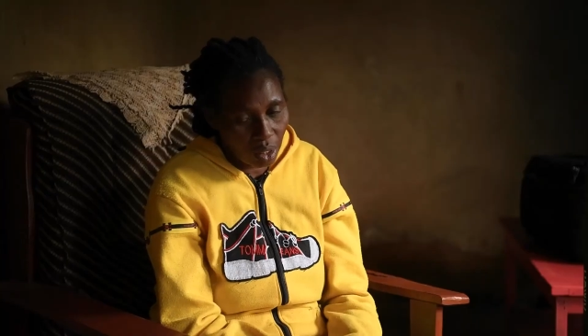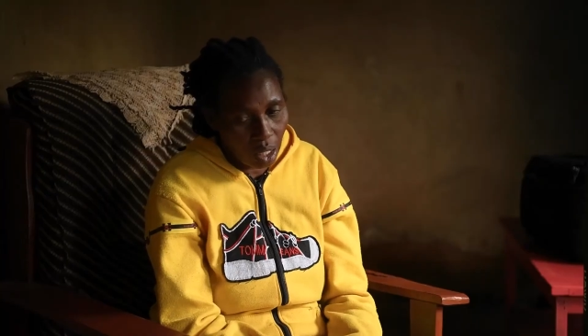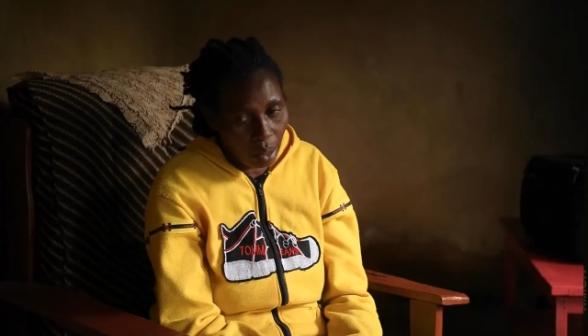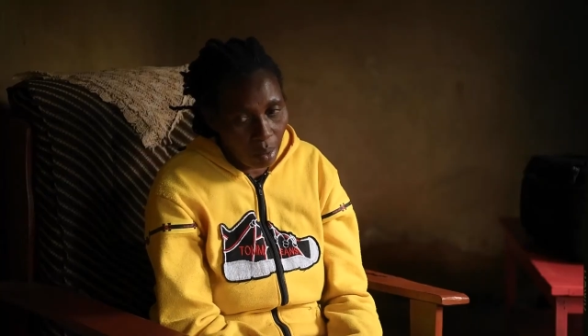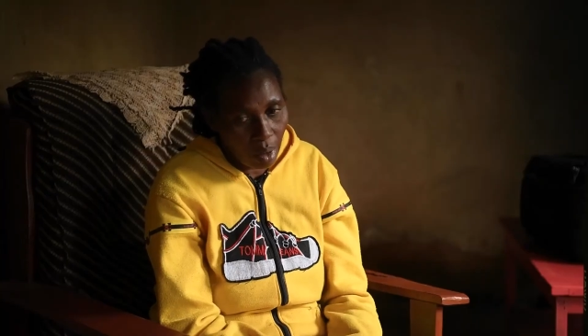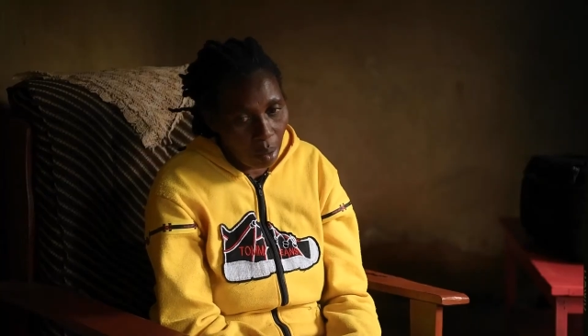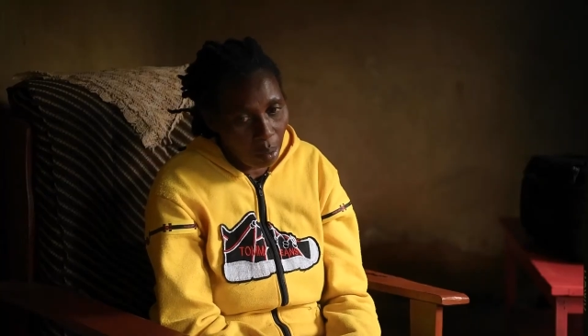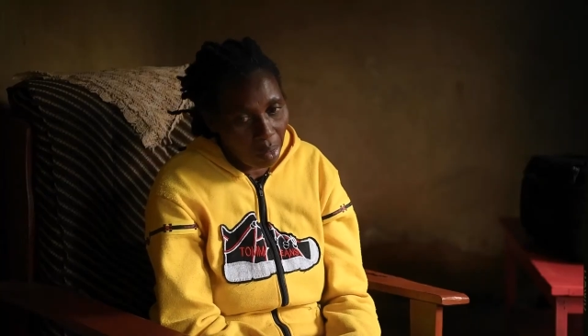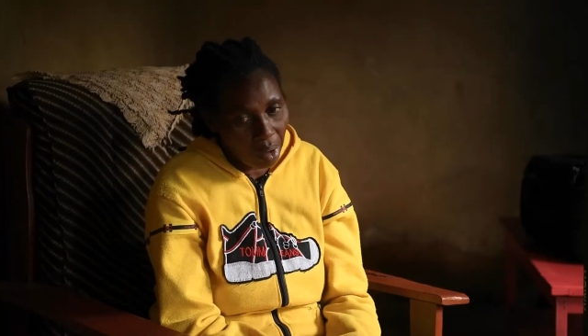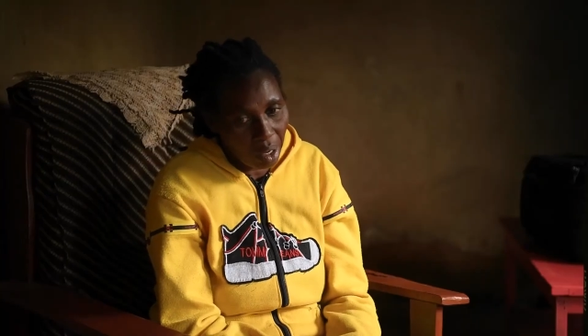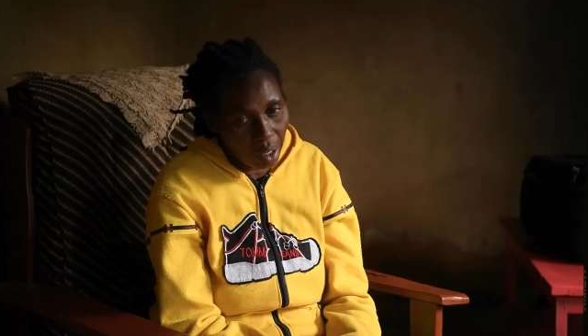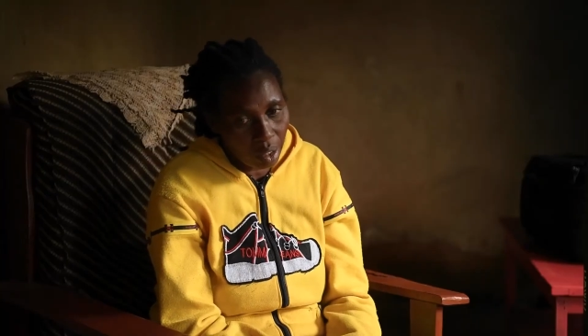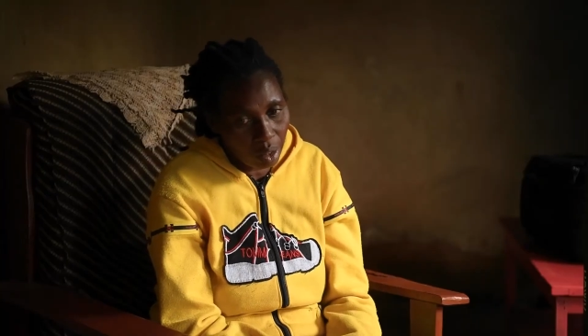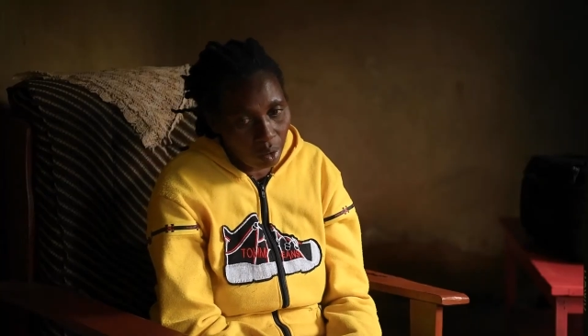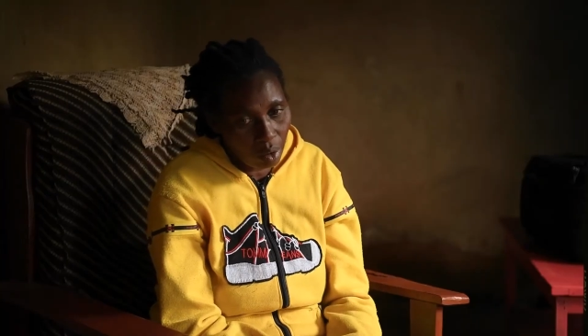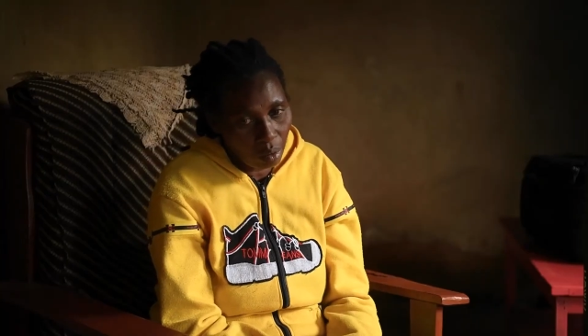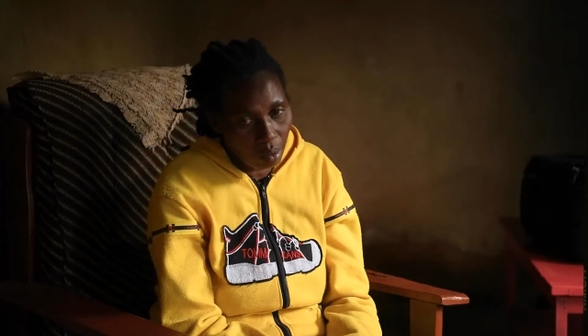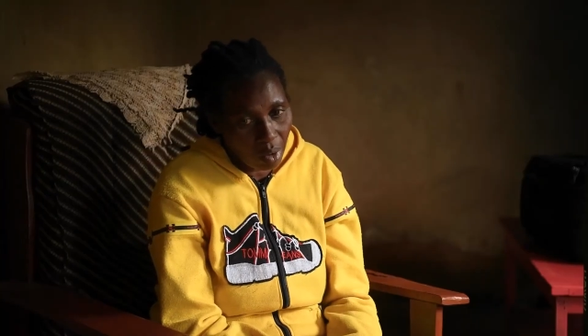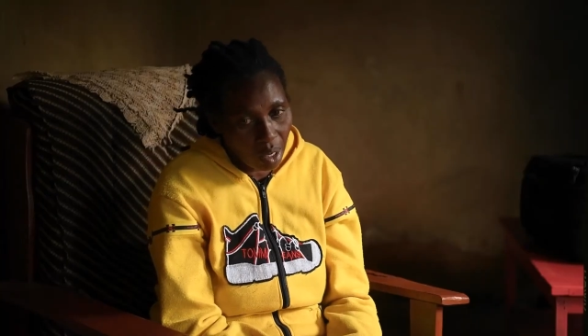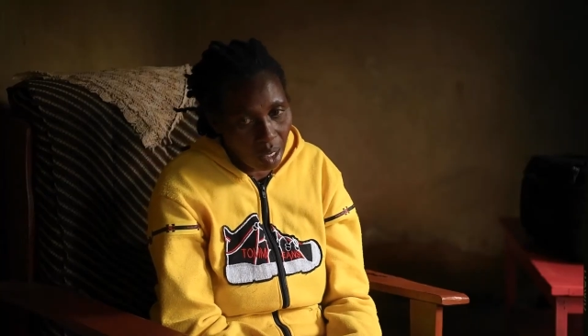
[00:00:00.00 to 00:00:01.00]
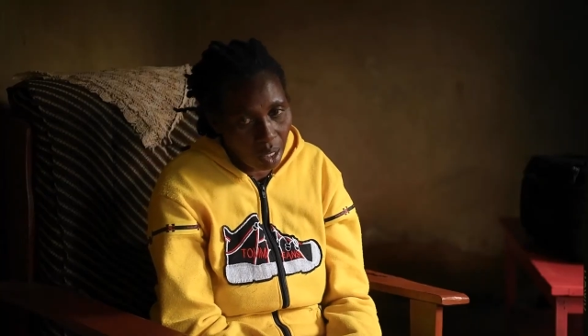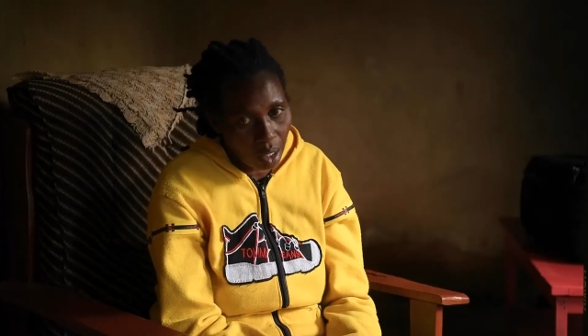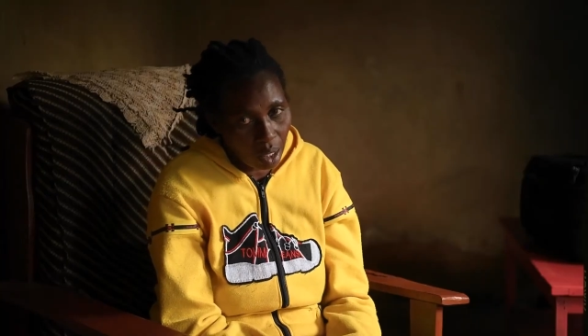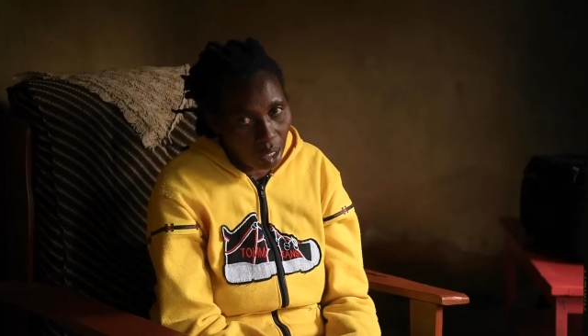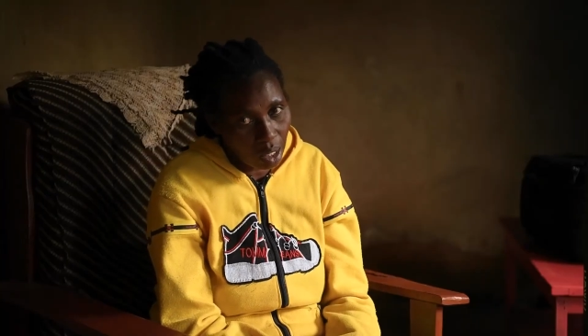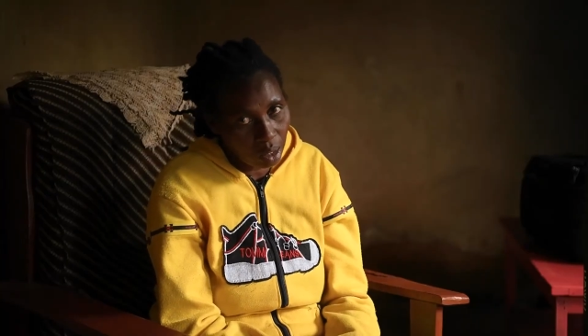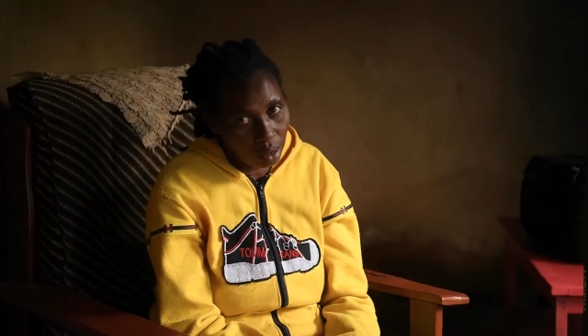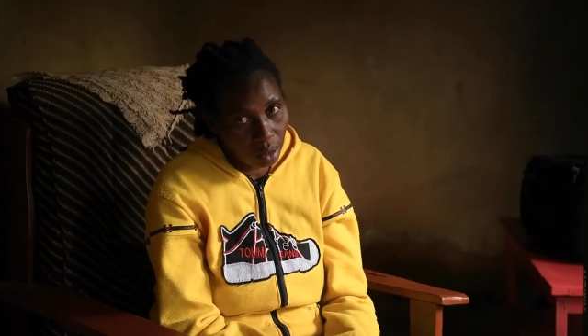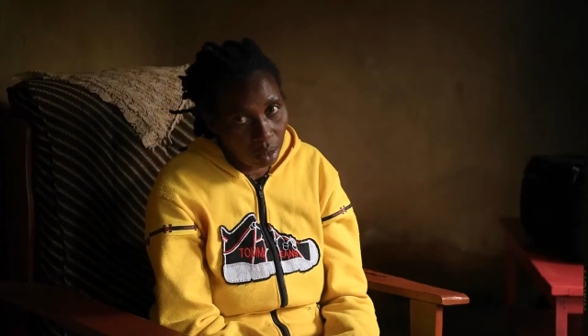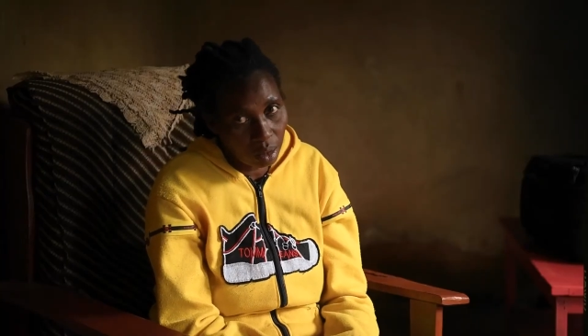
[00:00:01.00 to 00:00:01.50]
ECD has
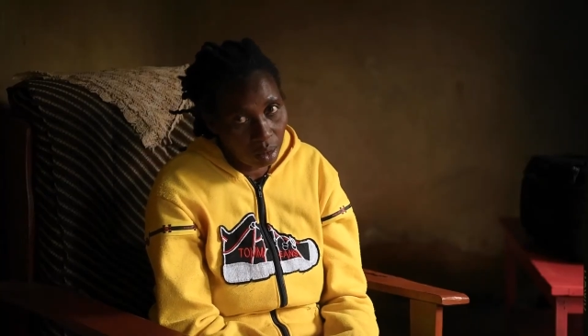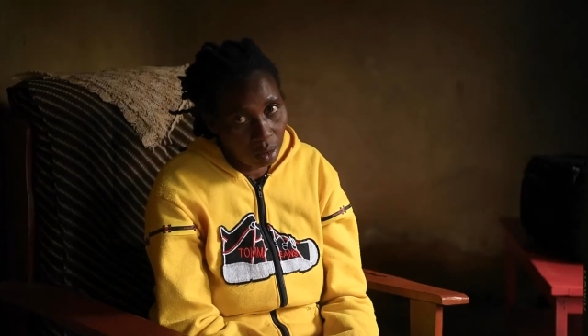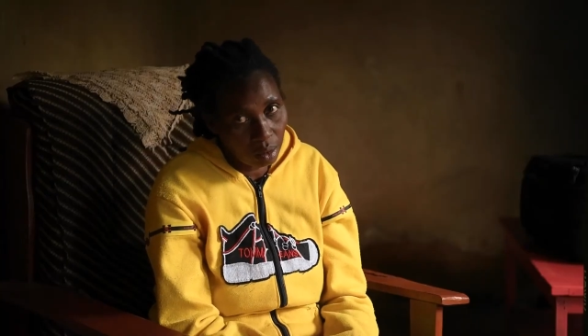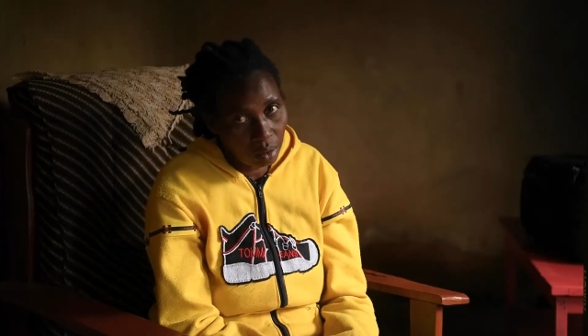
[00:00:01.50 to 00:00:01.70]
been not